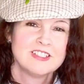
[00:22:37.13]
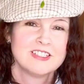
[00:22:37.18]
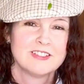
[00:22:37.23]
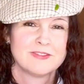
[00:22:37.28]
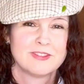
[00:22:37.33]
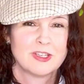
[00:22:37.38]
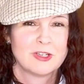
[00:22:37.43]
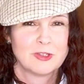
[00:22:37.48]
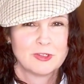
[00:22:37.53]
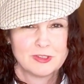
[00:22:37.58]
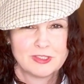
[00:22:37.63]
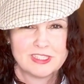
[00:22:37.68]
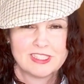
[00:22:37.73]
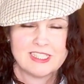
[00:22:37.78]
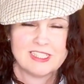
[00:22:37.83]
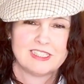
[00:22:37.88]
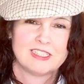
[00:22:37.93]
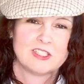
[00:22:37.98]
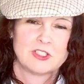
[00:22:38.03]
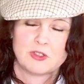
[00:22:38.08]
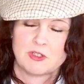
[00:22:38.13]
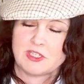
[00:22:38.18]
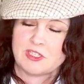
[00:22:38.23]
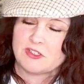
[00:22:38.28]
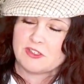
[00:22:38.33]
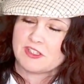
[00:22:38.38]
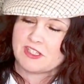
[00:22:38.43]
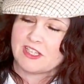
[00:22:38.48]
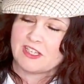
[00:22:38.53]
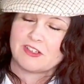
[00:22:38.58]
of the early
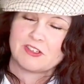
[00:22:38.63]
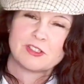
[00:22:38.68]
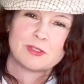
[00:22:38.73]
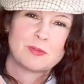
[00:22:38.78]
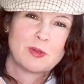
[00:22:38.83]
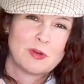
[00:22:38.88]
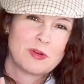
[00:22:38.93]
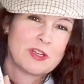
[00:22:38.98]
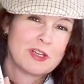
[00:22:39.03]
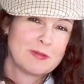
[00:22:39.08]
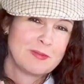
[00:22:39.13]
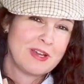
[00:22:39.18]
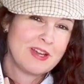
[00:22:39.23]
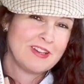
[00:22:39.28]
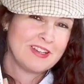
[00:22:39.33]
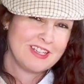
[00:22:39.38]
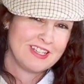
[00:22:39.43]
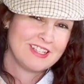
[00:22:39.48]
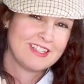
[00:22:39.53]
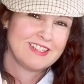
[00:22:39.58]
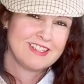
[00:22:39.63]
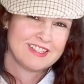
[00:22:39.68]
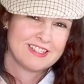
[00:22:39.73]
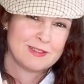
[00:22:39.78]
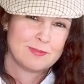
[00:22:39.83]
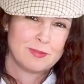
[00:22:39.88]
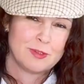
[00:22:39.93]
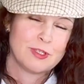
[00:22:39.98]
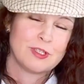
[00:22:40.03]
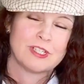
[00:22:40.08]
illustrators that are spoken about in
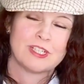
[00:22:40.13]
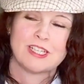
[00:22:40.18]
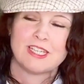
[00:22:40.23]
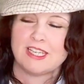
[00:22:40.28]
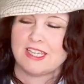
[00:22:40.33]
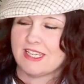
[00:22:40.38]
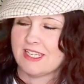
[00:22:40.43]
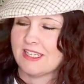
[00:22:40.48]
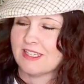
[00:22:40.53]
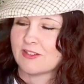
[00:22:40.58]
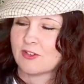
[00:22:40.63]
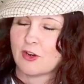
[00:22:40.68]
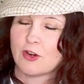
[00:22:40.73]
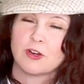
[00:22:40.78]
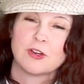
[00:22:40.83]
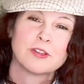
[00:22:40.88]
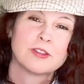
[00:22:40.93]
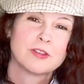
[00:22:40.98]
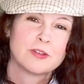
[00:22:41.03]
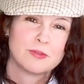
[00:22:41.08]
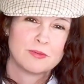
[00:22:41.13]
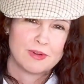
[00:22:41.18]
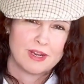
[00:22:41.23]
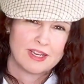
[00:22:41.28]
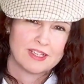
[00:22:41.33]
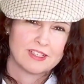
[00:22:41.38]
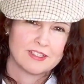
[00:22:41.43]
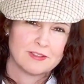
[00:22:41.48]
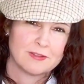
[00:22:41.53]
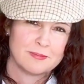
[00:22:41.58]
this book is Arthur
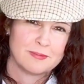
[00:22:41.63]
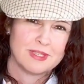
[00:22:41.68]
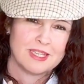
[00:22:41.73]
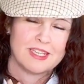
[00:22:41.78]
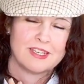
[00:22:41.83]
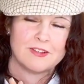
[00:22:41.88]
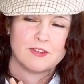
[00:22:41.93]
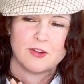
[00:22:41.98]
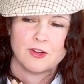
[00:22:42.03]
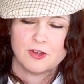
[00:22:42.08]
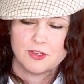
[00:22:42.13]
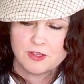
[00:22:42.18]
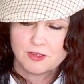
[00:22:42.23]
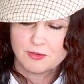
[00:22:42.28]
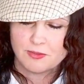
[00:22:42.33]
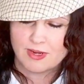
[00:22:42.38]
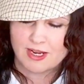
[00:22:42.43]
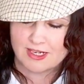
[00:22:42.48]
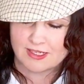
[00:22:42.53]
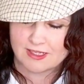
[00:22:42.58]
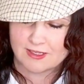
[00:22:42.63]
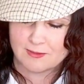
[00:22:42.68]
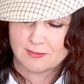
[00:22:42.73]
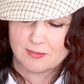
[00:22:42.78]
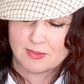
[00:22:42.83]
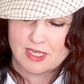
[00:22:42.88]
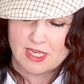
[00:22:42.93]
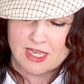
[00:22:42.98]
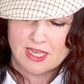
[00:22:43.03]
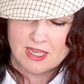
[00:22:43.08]
Rackham. And Arthur
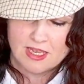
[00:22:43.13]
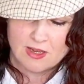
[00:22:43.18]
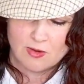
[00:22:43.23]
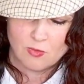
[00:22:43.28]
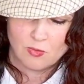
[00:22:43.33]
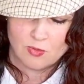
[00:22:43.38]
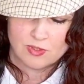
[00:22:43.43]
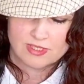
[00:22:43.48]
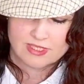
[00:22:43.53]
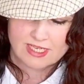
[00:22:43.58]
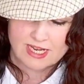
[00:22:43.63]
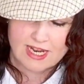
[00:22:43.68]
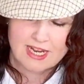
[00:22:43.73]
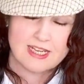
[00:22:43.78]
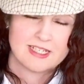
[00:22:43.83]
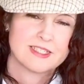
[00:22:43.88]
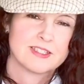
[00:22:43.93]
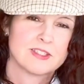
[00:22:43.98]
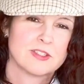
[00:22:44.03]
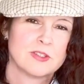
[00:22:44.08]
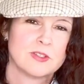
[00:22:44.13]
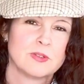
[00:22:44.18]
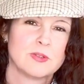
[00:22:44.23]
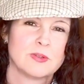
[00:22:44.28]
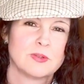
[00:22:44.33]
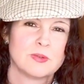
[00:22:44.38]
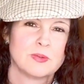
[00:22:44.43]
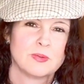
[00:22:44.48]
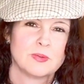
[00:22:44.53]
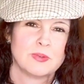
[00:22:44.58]
Rackham was asked
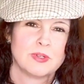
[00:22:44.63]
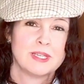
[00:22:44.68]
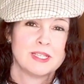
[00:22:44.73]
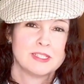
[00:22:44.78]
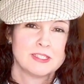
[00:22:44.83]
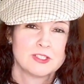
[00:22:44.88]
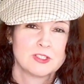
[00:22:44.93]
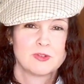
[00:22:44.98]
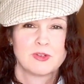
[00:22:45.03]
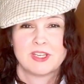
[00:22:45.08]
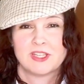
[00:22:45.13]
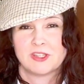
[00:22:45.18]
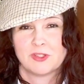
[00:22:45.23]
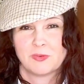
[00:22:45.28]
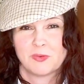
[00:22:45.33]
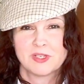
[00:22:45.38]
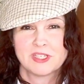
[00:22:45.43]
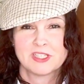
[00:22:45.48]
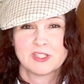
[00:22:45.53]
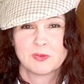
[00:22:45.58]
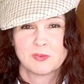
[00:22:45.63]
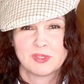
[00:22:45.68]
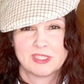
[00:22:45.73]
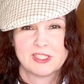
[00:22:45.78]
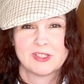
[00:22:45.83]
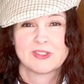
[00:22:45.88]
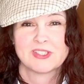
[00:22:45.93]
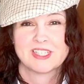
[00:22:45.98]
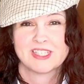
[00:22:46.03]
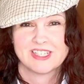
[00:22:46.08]
to illustrate The Wind in the
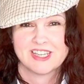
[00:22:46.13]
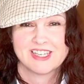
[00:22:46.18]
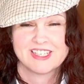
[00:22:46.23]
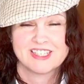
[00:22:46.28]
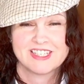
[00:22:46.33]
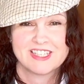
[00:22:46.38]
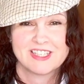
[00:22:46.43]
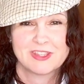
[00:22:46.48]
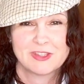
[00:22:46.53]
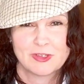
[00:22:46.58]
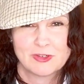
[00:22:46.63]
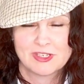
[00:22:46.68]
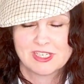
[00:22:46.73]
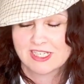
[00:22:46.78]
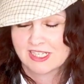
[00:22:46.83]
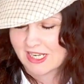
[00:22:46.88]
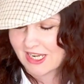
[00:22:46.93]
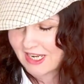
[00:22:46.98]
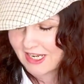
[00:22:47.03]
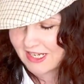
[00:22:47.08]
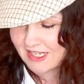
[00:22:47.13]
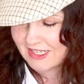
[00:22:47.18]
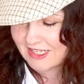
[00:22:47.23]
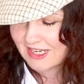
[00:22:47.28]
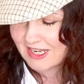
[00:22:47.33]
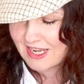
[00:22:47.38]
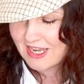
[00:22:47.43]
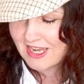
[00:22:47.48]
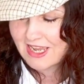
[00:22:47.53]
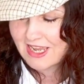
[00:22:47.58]
Willows in
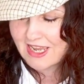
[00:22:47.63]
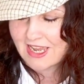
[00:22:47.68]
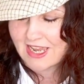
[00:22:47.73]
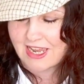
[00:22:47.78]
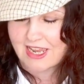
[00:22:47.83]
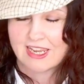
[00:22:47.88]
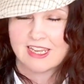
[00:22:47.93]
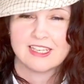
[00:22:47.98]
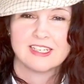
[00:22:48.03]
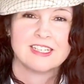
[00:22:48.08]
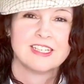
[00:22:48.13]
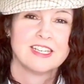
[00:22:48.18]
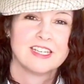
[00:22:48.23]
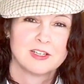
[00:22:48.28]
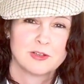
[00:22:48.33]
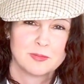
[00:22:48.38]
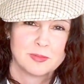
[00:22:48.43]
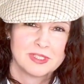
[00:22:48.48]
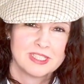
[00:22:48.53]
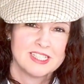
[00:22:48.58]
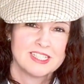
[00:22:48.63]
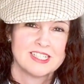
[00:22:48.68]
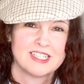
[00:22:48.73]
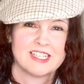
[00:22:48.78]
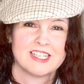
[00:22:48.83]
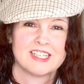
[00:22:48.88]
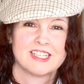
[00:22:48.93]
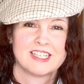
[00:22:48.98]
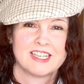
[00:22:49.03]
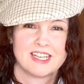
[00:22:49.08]
1939. And he
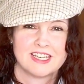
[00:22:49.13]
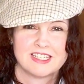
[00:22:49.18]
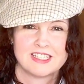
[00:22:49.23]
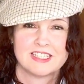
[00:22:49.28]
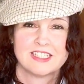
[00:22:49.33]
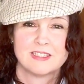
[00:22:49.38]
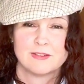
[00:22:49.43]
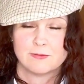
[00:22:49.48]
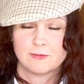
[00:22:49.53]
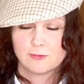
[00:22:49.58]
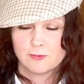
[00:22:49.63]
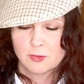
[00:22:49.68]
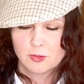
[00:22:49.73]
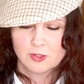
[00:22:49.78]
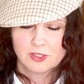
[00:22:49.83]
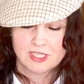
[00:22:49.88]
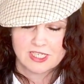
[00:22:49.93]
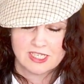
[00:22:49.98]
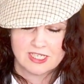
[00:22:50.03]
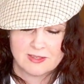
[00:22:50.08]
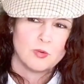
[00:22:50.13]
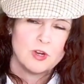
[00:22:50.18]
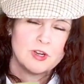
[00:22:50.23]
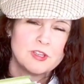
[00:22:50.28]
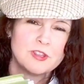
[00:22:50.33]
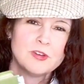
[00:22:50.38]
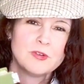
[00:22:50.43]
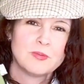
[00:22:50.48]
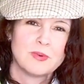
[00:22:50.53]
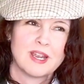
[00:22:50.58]
completed it in 1940.
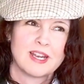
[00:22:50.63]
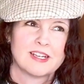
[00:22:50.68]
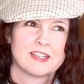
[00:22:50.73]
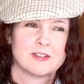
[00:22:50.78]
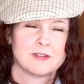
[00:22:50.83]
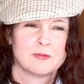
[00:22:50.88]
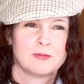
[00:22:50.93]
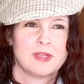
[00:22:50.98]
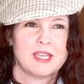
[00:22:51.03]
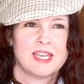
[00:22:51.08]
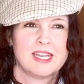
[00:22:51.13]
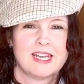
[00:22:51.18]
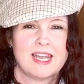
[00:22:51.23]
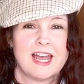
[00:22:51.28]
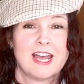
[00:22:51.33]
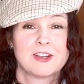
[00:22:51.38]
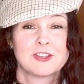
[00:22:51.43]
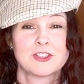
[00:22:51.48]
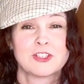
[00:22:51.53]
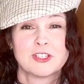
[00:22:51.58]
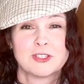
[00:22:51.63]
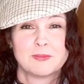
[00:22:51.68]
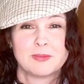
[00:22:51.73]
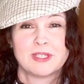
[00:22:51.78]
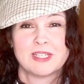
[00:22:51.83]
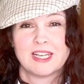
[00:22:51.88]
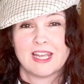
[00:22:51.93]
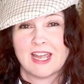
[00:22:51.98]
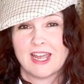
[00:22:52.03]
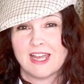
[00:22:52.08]
Arthur Rackham had actually
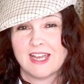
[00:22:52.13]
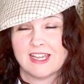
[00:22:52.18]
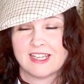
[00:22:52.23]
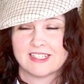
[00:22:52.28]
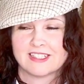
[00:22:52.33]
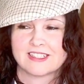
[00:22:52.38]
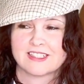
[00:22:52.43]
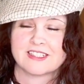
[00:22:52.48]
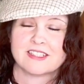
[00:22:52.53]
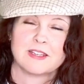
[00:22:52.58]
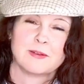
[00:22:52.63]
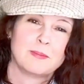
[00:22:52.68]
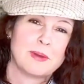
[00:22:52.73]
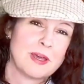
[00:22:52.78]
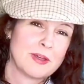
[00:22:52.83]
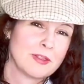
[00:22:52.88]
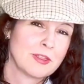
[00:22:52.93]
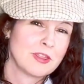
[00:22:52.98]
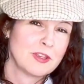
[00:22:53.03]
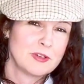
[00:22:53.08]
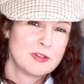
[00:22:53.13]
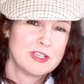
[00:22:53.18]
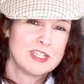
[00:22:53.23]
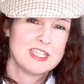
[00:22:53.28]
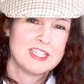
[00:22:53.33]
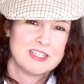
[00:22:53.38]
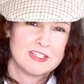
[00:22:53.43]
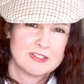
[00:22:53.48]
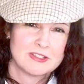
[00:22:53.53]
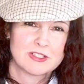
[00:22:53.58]
been asked about 30
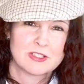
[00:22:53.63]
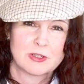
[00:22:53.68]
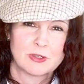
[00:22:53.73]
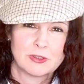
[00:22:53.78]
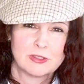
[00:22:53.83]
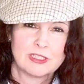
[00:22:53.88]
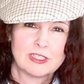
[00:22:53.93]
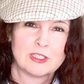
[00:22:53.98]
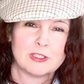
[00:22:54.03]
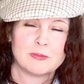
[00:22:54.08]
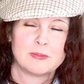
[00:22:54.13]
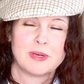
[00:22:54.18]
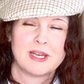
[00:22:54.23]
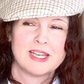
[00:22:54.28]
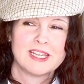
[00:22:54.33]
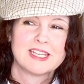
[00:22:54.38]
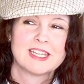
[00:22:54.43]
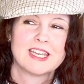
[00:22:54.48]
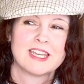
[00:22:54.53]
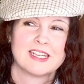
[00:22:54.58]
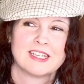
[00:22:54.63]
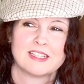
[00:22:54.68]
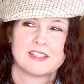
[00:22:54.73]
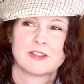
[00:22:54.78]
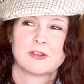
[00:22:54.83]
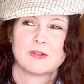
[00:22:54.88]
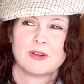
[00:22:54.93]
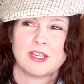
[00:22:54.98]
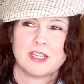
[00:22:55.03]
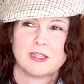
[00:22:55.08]
years earlier by
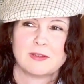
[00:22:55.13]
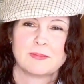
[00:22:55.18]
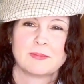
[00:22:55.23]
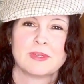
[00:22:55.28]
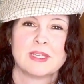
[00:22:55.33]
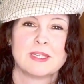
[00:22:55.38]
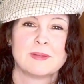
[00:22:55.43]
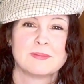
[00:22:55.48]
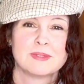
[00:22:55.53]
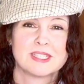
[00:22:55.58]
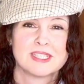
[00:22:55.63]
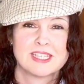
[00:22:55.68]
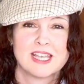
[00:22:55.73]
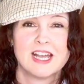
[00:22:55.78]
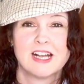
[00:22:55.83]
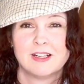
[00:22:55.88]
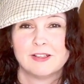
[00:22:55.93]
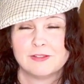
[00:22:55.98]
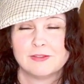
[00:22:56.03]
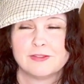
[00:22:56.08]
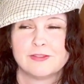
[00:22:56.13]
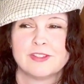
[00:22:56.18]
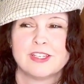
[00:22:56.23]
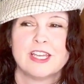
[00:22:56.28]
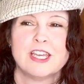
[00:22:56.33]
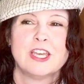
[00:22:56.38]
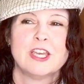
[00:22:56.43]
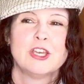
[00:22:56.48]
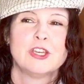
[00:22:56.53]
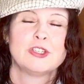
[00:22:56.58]
Kenneth Grahame himself
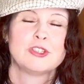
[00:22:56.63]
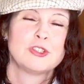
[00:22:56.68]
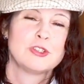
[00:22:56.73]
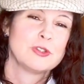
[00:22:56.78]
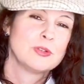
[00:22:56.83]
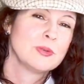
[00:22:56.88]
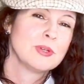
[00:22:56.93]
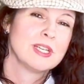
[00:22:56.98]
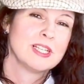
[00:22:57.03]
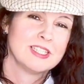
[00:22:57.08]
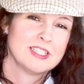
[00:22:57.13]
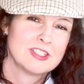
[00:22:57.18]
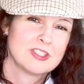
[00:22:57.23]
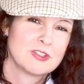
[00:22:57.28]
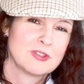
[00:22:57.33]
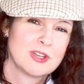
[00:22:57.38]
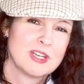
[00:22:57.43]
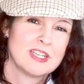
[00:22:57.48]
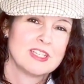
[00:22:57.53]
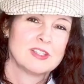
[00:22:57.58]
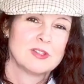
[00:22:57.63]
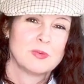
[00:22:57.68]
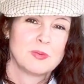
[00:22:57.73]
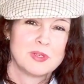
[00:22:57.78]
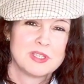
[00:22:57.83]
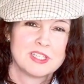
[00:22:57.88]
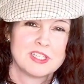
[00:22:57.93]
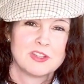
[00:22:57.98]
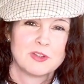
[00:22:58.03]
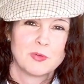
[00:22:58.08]
to illustrate The
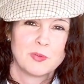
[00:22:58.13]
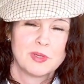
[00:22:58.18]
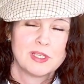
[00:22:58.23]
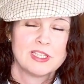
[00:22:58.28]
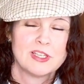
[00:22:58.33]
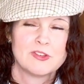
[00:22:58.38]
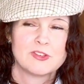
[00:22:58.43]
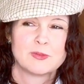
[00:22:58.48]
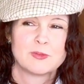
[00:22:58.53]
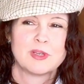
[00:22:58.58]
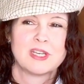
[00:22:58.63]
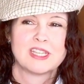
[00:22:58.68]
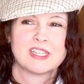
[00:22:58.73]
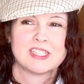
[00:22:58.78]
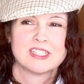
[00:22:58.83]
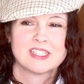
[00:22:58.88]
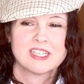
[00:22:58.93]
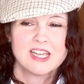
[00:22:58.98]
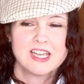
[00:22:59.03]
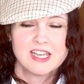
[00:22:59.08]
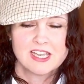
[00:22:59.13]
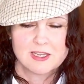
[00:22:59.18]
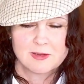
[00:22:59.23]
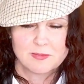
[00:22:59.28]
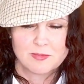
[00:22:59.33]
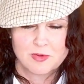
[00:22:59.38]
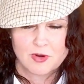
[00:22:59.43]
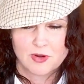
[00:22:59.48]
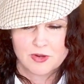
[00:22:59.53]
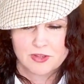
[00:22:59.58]
Wind in the Willows, but at the
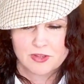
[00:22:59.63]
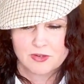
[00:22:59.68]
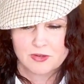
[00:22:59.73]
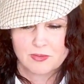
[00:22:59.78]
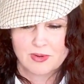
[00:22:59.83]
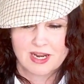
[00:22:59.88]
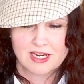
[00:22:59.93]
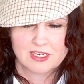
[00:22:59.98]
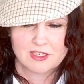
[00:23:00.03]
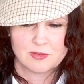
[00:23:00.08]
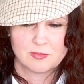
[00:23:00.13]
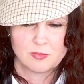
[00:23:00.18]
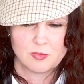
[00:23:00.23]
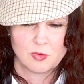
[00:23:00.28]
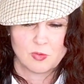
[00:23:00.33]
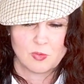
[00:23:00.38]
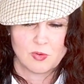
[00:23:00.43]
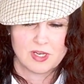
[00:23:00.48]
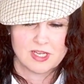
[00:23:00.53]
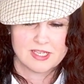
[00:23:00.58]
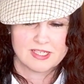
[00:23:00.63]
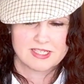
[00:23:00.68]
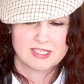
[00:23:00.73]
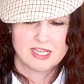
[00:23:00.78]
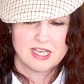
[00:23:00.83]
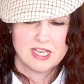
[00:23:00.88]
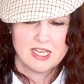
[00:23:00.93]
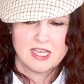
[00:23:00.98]
time Arthur Rackham was